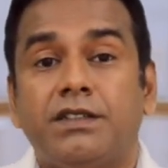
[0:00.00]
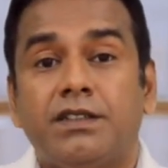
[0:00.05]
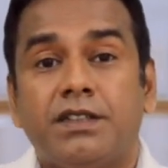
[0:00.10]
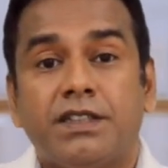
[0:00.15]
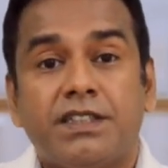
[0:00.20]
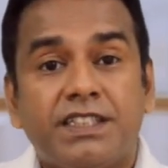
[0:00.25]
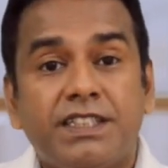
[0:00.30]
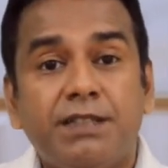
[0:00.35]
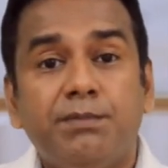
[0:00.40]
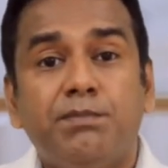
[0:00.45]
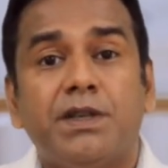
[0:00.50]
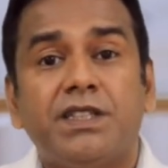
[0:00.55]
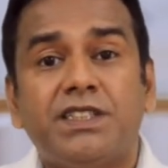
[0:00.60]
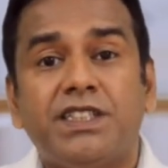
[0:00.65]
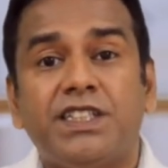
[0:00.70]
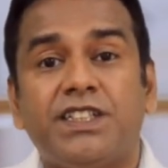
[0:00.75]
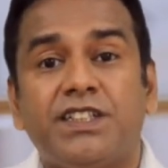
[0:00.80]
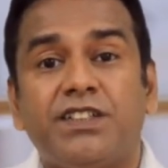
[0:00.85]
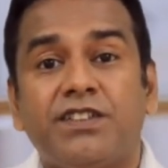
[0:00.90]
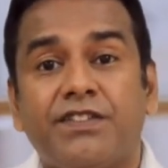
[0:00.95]
The
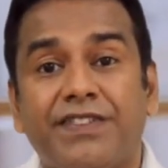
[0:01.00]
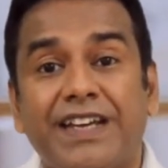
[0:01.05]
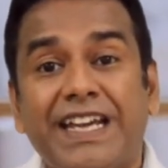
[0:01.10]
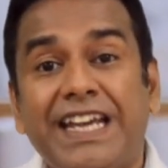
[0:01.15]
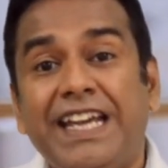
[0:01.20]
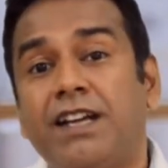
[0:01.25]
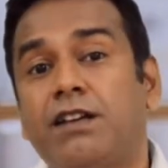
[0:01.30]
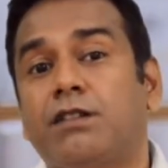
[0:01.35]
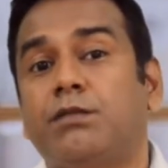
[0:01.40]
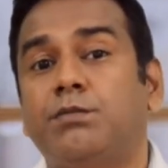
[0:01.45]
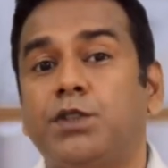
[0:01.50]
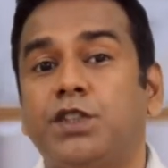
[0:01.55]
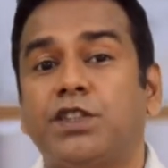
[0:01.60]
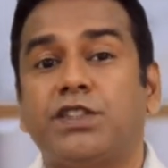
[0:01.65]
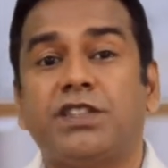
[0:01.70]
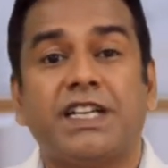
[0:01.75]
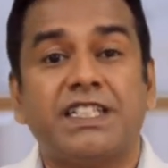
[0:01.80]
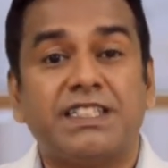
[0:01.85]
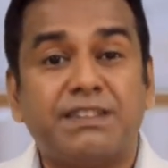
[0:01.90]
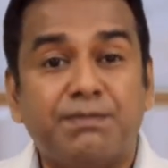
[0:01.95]
simplicity of
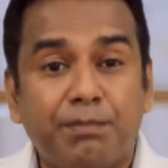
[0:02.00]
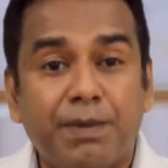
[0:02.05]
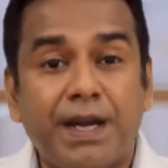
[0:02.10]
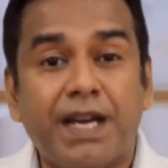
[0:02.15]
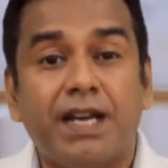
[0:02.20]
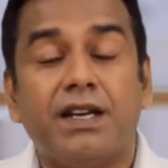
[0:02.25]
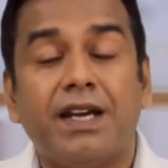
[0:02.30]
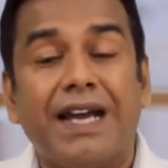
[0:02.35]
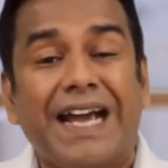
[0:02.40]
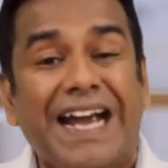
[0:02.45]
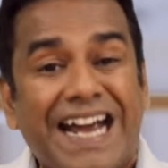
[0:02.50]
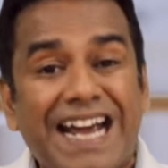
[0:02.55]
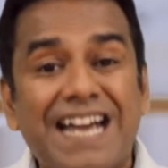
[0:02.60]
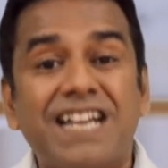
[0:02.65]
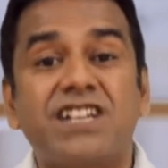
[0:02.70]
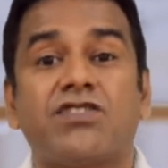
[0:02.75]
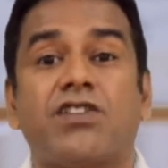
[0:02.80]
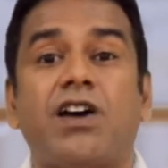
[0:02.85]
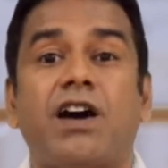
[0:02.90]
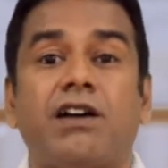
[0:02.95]
e-commerce has made
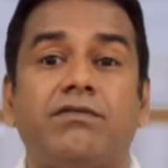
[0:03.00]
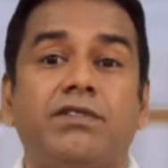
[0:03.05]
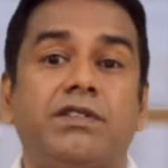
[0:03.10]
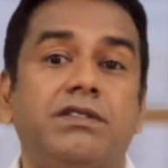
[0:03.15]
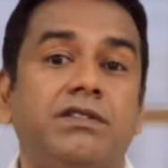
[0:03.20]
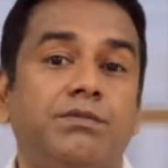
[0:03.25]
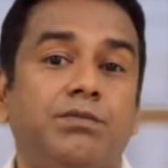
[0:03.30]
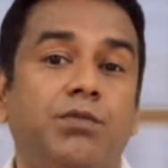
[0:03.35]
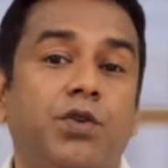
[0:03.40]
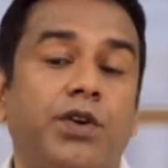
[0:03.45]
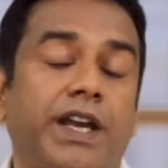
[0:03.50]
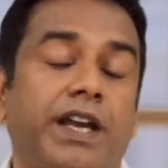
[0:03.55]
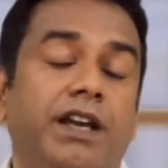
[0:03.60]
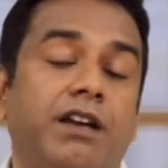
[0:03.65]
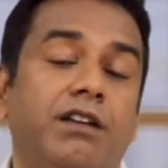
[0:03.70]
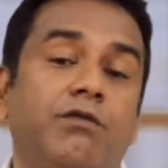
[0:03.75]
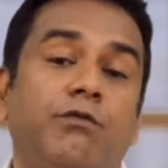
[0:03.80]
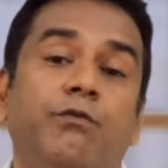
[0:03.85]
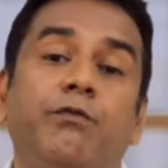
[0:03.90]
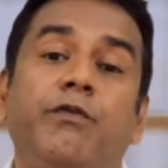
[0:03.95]
air travel booking
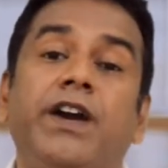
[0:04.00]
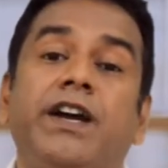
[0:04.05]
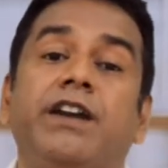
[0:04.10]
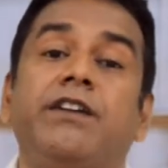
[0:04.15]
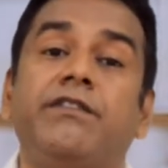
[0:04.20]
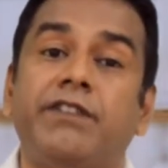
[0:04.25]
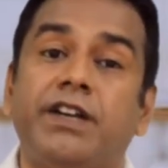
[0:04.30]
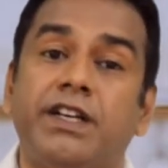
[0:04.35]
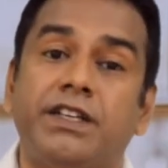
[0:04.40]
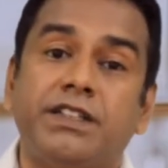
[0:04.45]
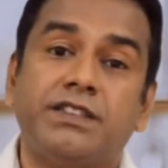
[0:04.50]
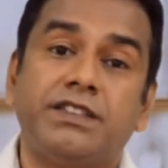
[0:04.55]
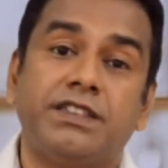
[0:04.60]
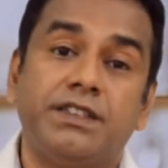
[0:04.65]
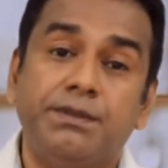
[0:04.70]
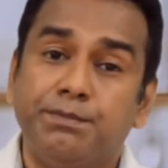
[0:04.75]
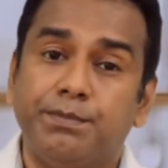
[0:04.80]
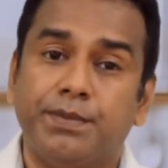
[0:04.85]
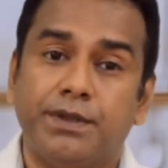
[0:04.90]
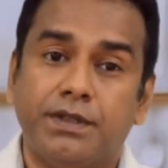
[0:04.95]
very, very
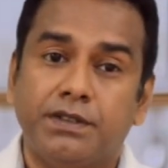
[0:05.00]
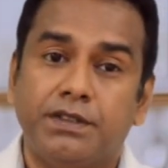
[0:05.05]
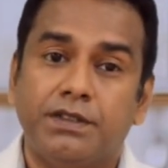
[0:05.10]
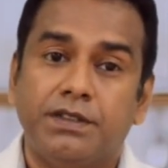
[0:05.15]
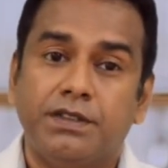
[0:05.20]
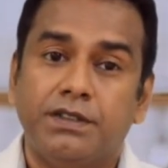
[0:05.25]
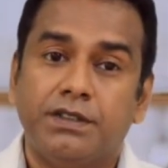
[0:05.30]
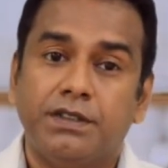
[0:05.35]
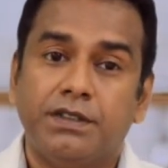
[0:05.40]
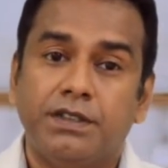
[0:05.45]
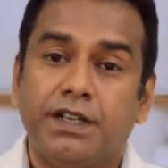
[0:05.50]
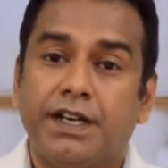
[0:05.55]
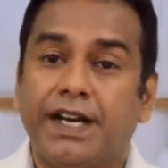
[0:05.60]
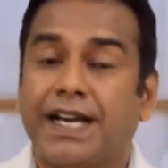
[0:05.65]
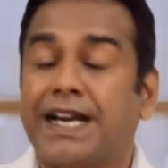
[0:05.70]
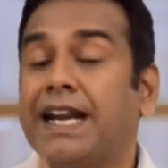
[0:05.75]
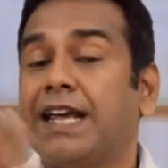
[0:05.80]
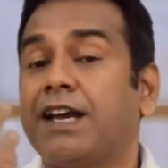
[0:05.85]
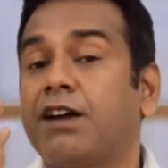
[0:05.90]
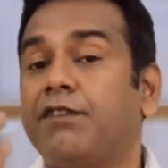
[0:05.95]
simple and a
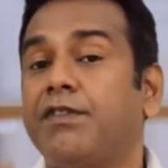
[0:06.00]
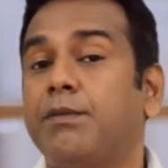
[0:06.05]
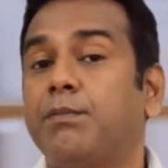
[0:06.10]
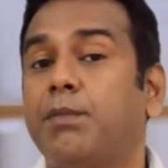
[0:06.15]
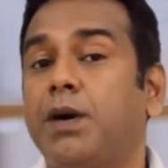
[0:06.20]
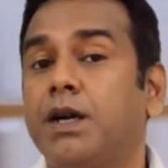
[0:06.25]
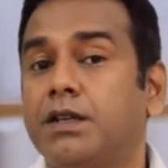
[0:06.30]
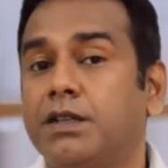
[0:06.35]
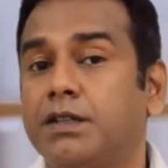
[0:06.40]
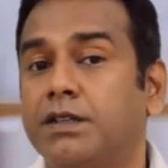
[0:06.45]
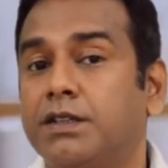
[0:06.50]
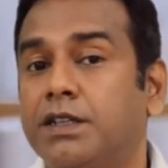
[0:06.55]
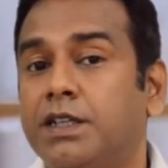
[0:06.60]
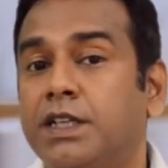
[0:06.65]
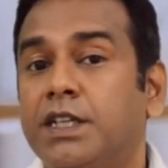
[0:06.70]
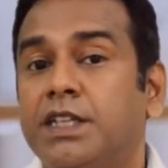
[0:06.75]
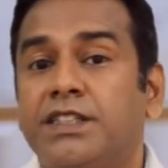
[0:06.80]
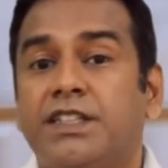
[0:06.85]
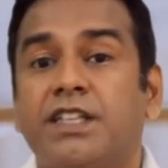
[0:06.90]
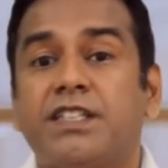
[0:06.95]
click of a button.
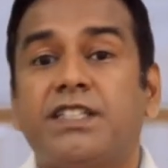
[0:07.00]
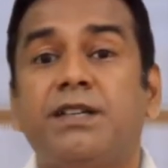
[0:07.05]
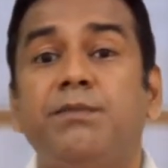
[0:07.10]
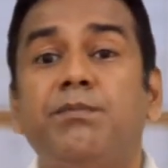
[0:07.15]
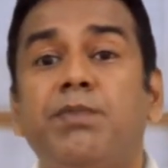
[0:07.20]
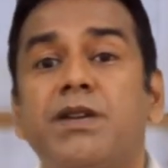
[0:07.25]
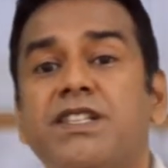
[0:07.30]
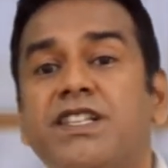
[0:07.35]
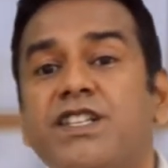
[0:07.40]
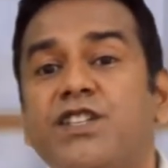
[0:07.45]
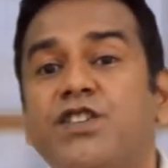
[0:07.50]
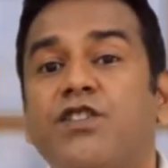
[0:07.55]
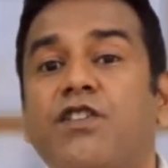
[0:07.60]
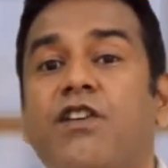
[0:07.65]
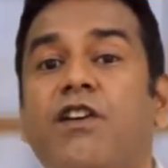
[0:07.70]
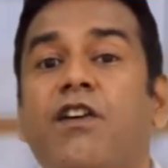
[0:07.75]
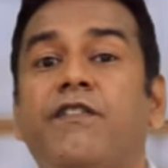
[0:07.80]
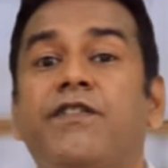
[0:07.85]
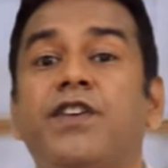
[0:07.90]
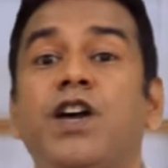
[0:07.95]
The simplicity
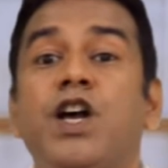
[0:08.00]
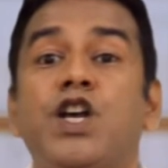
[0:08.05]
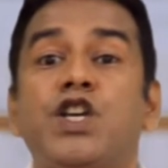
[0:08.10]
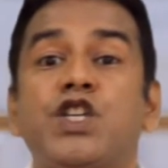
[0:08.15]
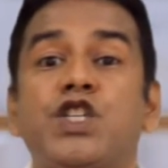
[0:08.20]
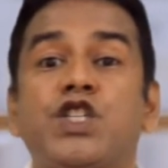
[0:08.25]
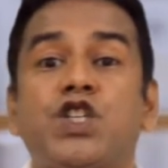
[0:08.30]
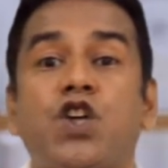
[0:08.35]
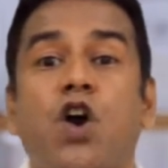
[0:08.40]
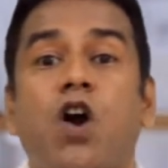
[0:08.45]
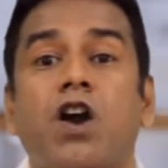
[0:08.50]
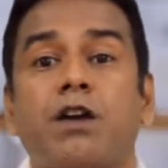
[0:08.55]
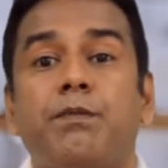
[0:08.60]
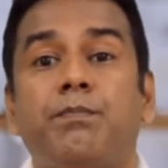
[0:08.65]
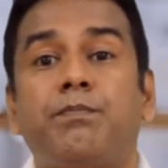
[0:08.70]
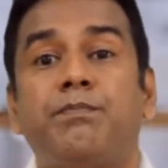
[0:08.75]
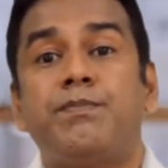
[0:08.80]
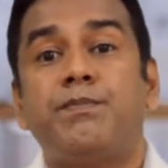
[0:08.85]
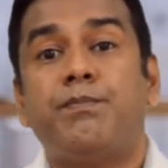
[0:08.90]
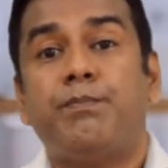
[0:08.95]
of
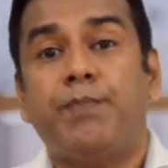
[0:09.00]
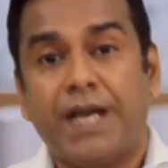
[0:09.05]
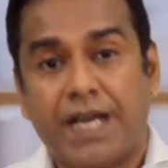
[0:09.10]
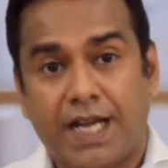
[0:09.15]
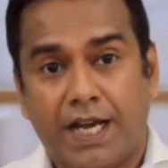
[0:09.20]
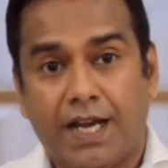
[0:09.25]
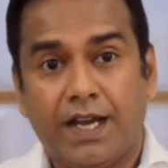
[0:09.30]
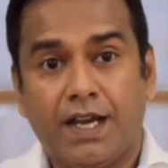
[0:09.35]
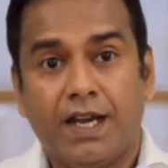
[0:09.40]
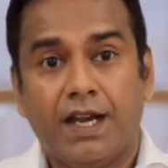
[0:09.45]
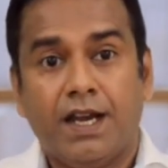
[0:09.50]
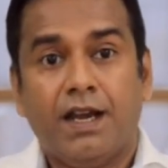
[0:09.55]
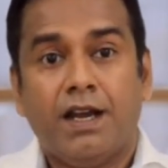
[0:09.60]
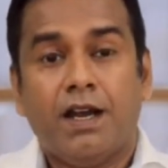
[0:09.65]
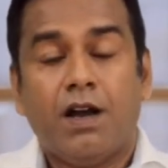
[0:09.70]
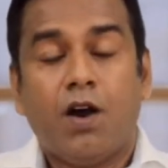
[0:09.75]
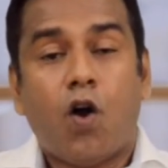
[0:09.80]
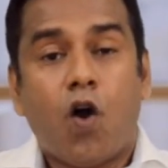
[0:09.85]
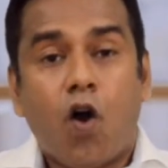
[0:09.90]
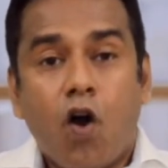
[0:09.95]
stock picking
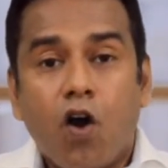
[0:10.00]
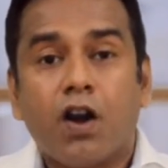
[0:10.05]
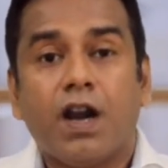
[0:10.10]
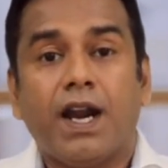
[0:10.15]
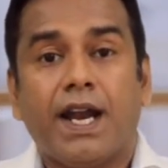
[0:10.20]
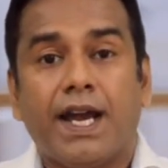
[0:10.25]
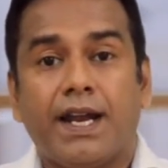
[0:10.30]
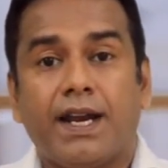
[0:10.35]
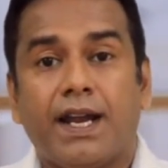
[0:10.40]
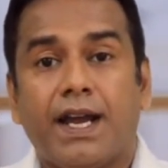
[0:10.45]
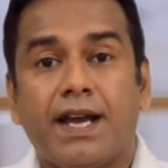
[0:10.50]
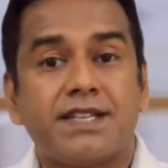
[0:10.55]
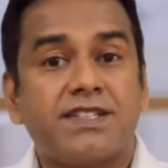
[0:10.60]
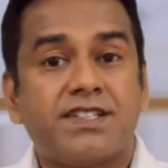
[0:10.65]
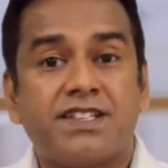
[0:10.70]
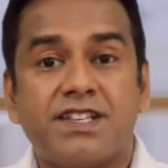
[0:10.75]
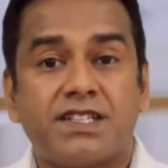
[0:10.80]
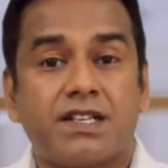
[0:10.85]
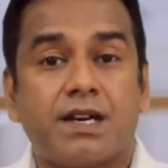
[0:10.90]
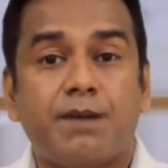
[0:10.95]
online has
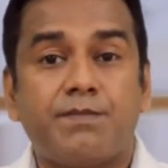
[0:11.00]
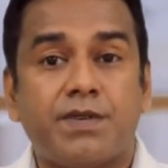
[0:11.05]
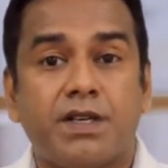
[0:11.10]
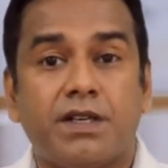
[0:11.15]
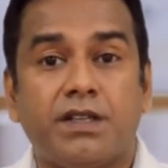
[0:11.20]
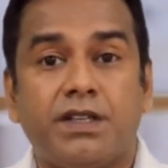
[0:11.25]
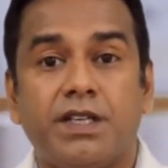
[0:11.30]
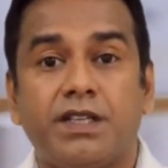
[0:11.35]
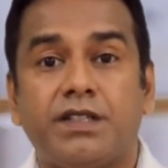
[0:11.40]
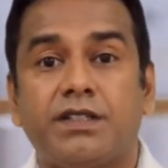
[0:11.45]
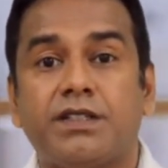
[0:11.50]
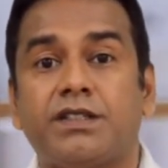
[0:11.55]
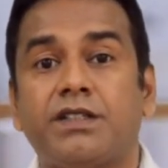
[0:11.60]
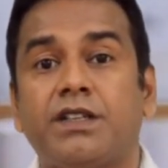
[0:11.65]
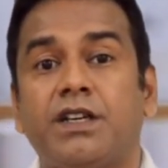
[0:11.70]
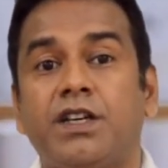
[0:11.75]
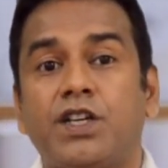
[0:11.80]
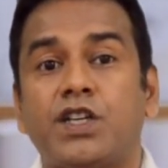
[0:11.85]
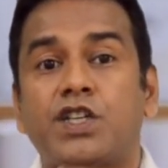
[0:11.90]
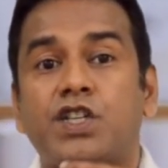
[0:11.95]
disrupted
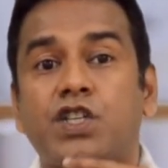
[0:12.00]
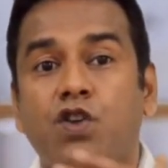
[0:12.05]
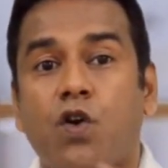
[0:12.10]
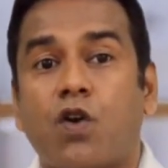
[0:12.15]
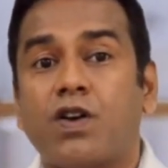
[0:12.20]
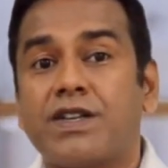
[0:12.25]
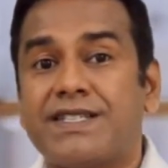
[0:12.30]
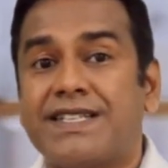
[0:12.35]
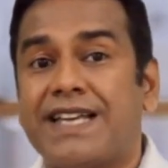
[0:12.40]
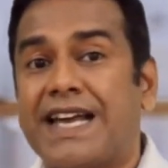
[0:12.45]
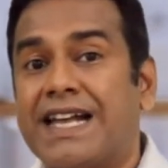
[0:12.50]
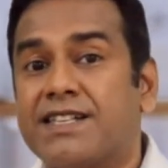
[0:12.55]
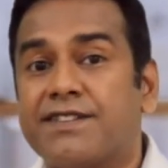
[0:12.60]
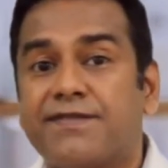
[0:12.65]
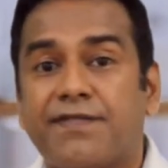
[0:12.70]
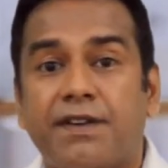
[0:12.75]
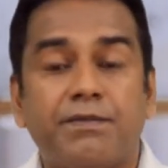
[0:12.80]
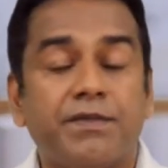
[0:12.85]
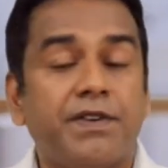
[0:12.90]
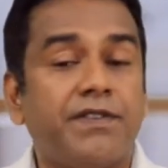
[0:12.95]
these stock sales
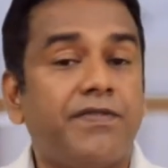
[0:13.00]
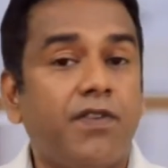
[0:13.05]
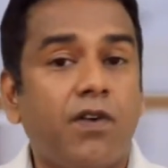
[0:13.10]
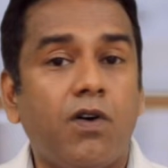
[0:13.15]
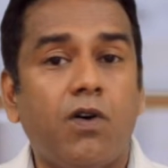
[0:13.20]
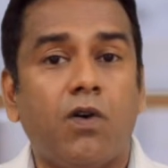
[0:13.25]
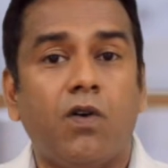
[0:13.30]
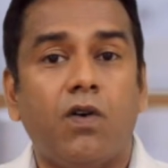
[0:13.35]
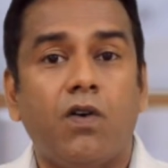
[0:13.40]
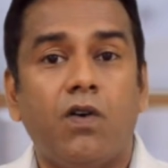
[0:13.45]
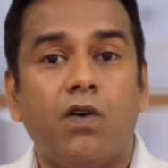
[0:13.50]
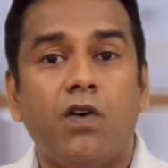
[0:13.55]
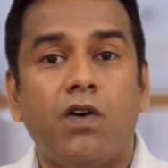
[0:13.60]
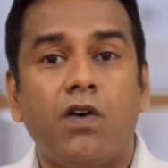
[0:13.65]
from the floor.